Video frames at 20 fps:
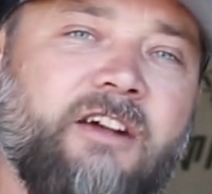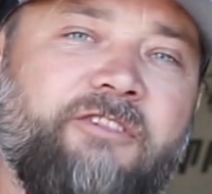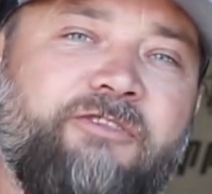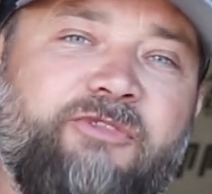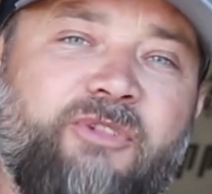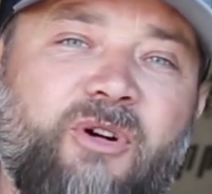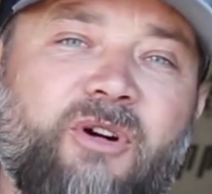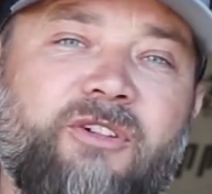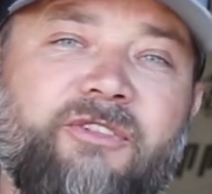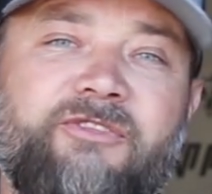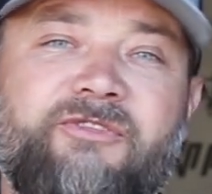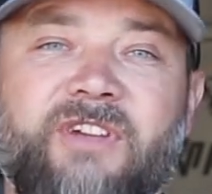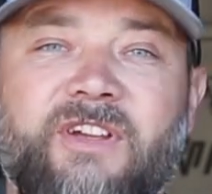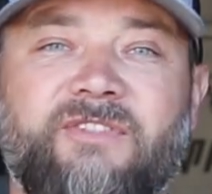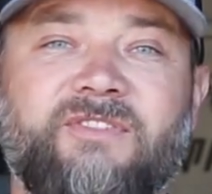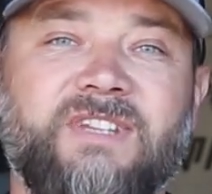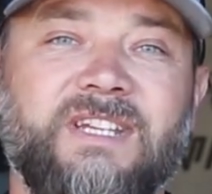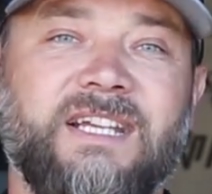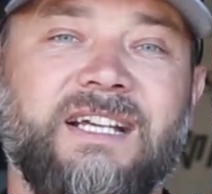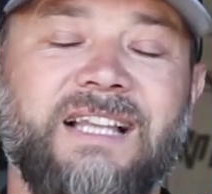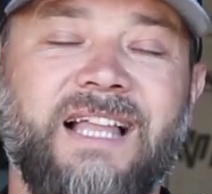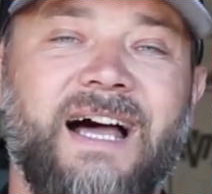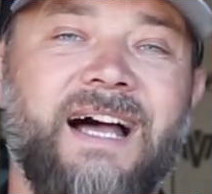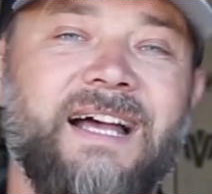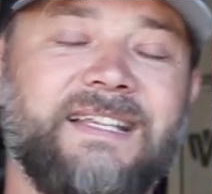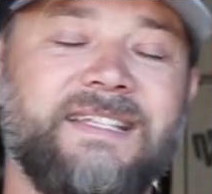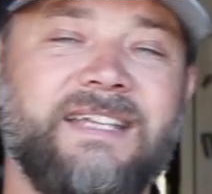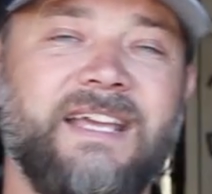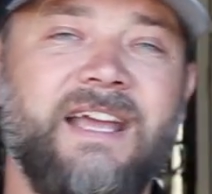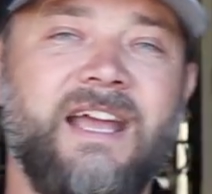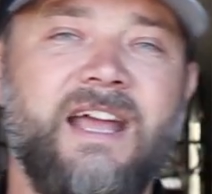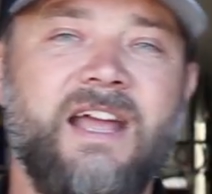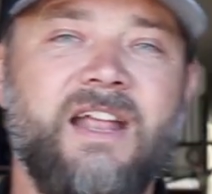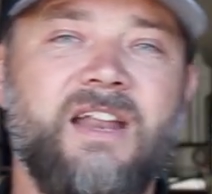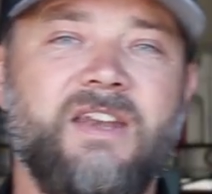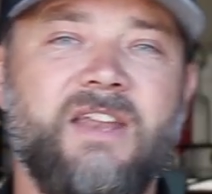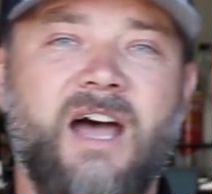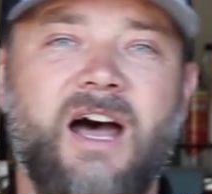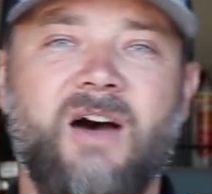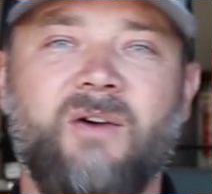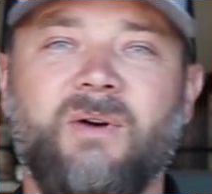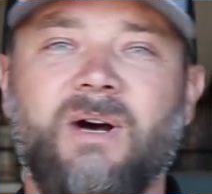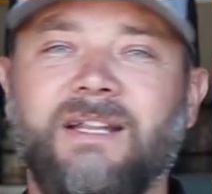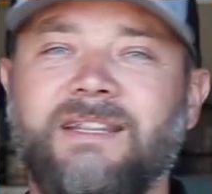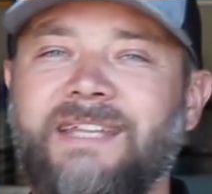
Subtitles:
a 450 class. Now,